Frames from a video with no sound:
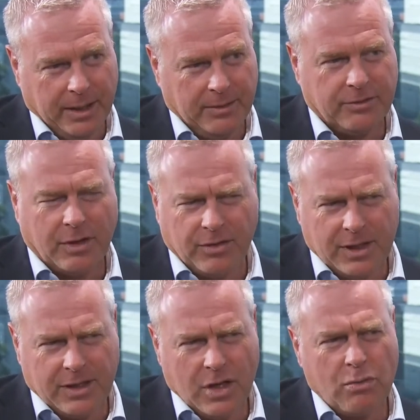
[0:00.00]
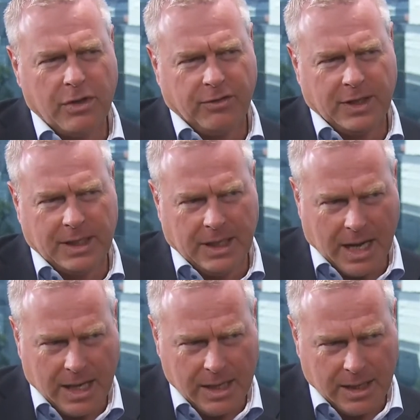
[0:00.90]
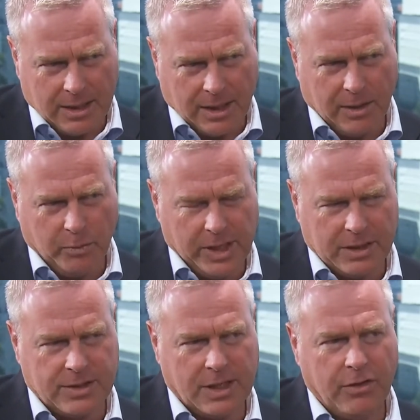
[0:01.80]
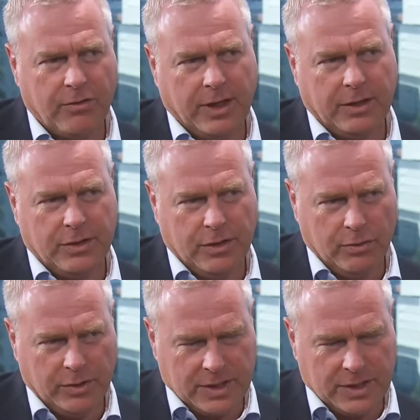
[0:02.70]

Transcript: So I think the only thing that I and we at Zinnovate do is